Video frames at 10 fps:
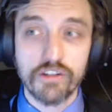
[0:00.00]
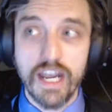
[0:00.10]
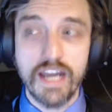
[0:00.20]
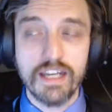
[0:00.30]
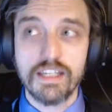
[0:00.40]
there's
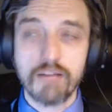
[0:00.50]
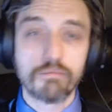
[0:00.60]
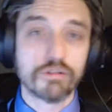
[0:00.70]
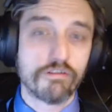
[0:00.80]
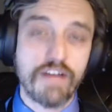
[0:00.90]
any
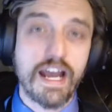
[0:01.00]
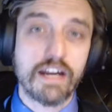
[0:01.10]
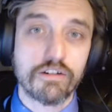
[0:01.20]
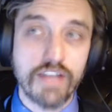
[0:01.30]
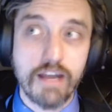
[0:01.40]
number of
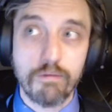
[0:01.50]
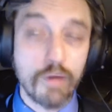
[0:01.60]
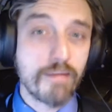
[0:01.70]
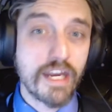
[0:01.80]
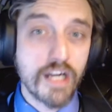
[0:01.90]
factors that
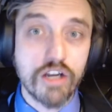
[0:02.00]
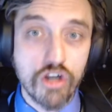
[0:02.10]
we may not